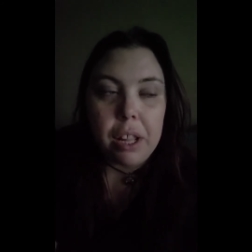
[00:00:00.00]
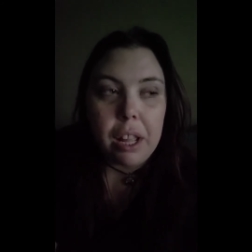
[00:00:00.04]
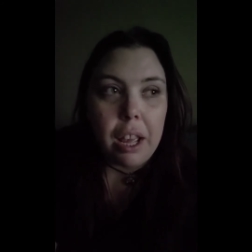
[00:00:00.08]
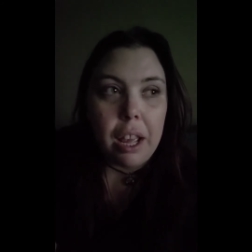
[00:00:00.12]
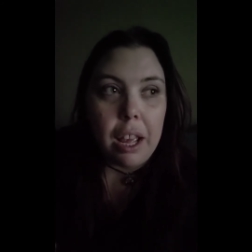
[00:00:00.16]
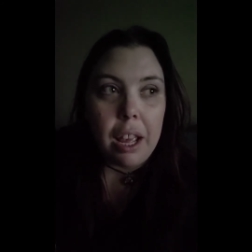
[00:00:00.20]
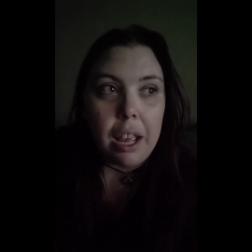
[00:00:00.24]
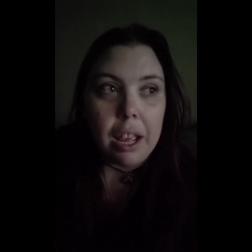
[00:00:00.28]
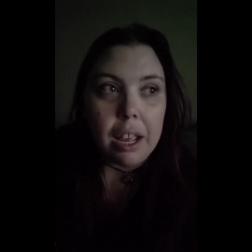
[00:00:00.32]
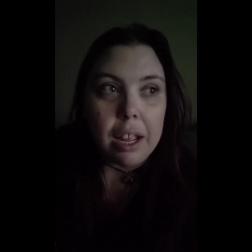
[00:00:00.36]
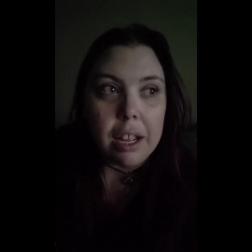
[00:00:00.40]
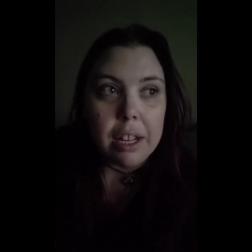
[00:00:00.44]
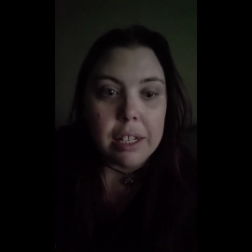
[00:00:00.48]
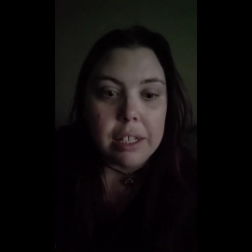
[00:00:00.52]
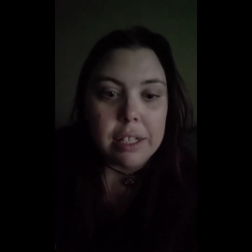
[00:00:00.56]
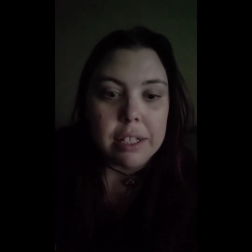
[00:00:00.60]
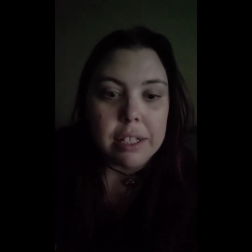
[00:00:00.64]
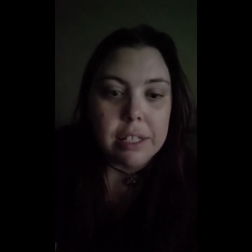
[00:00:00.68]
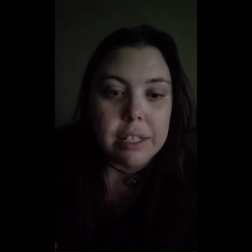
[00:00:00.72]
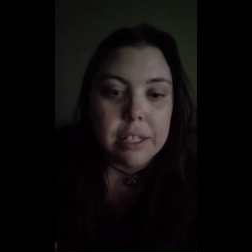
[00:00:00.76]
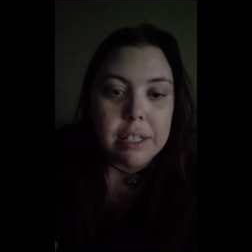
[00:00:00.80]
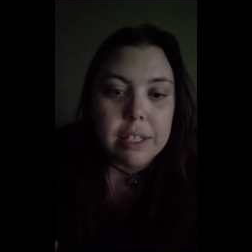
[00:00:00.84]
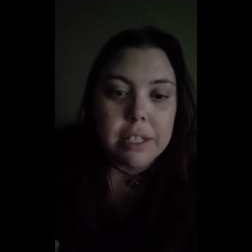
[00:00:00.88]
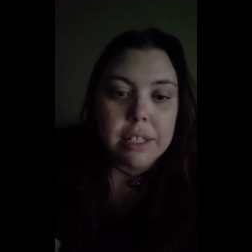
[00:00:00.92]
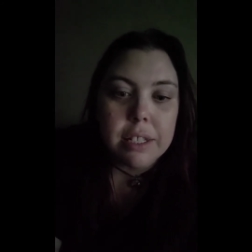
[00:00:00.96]

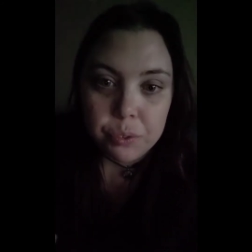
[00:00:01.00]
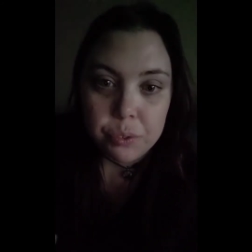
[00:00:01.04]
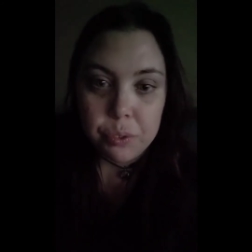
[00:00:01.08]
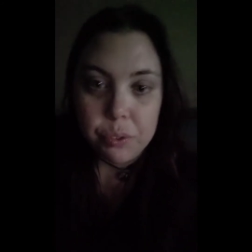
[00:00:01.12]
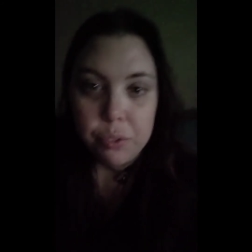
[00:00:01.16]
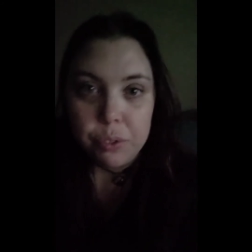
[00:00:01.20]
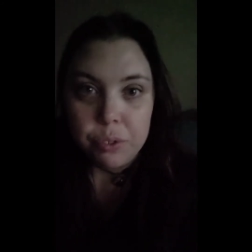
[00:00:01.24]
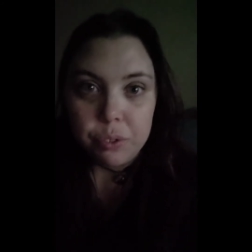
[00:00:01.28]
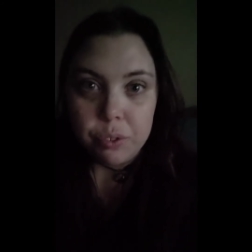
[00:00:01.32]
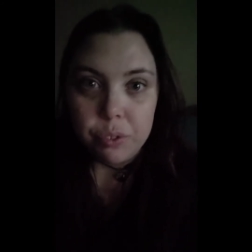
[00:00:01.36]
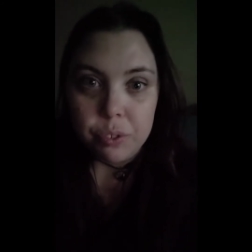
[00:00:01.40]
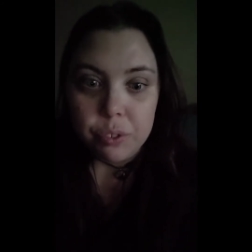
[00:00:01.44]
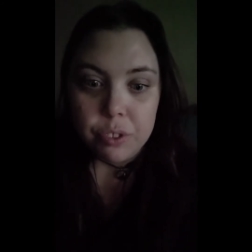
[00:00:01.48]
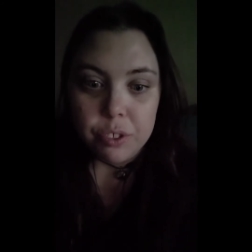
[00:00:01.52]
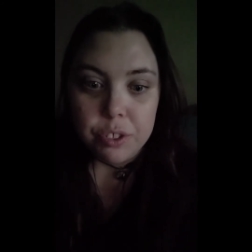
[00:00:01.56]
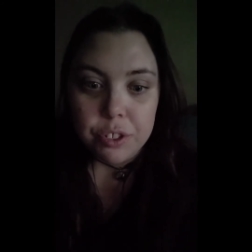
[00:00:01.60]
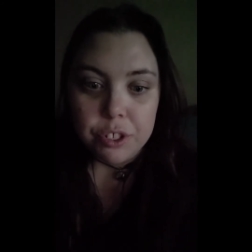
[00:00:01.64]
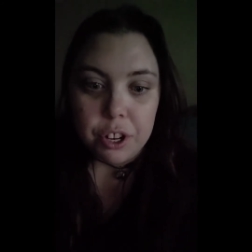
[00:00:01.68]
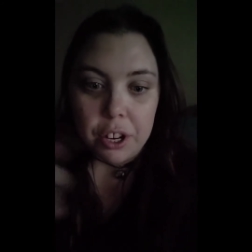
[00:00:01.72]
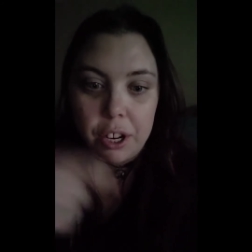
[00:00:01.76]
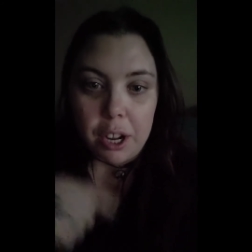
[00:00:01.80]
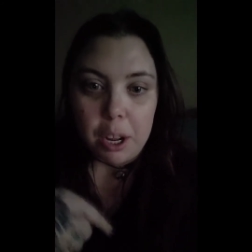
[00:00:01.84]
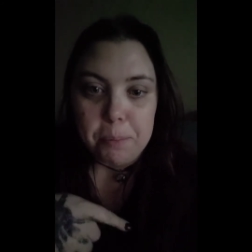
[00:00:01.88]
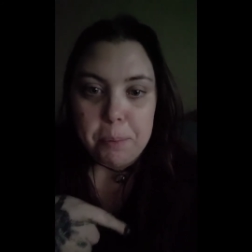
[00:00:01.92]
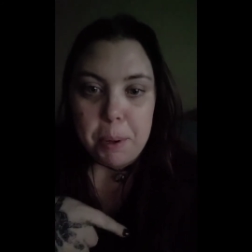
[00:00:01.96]
And so
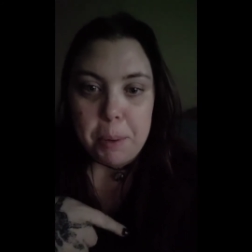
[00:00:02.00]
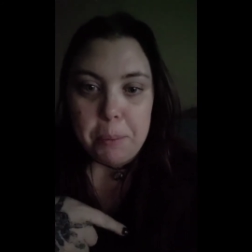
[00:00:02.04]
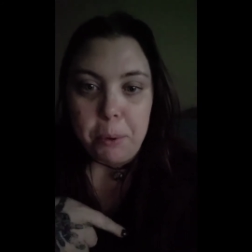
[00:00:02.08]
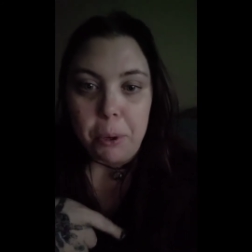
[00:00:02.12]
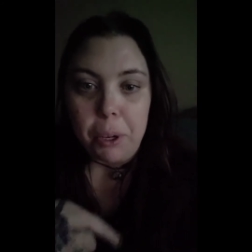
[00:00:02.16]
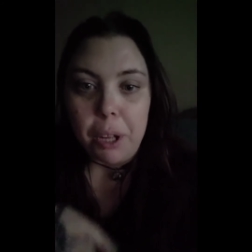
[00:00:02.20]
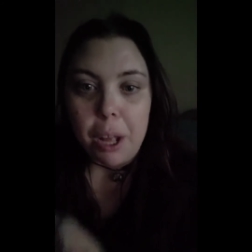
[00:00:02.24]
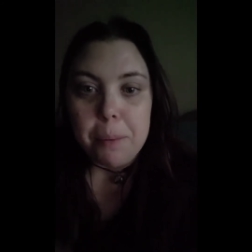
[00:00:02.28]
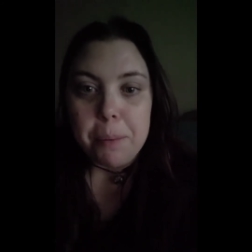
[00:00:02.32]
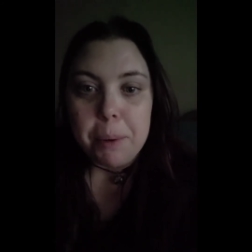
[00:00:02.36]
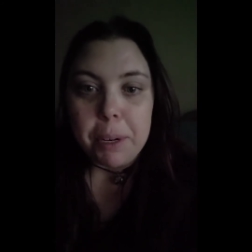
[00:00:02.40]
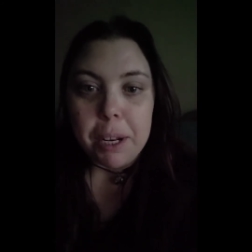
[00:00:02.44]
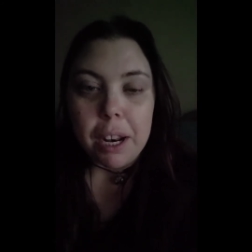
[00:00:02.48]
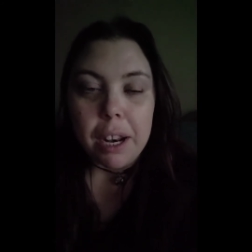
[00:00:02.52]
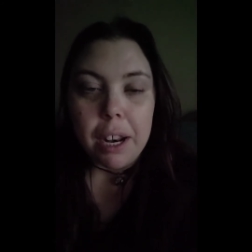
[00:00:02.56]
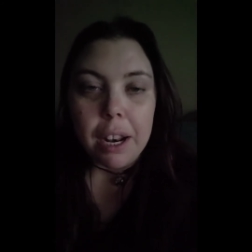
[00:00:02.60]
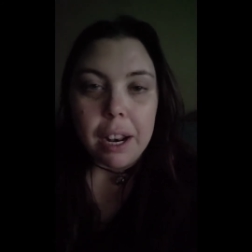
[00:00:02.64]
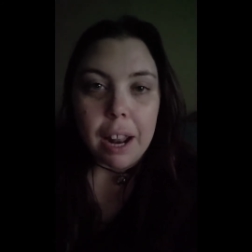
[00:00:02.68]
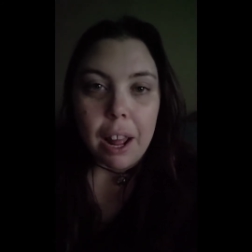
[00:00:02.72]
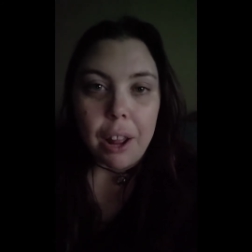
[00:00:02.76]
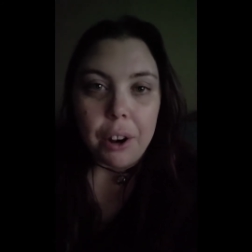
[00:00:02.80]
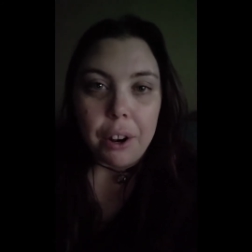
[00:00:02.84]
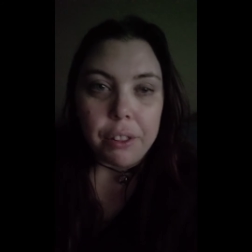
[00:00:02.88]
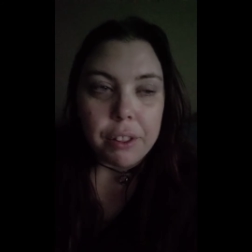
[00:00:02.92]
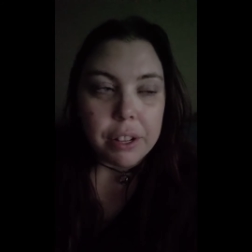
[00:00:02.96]
I got people coming in and
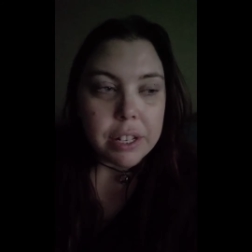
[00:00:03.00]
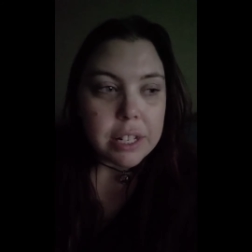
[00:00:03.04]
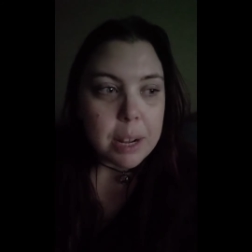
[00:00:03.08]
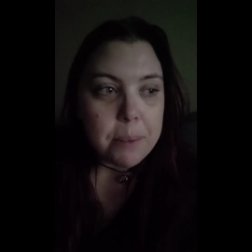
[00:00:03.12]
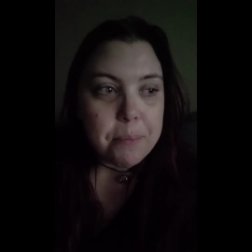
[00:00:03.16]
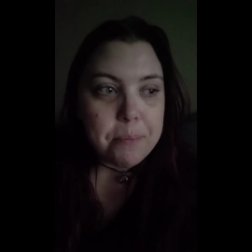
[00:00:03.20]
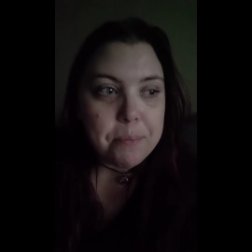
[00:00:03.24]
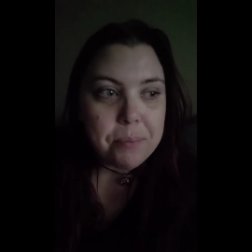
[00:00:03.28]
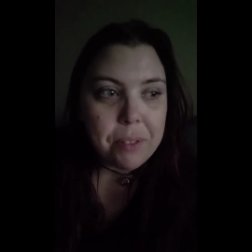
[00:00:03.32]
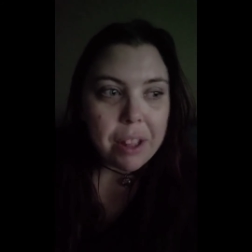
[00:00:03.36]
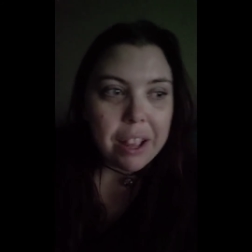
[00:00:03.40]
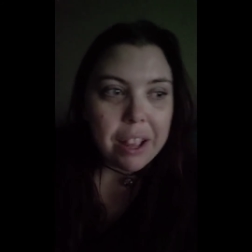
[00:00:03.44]
out all the time.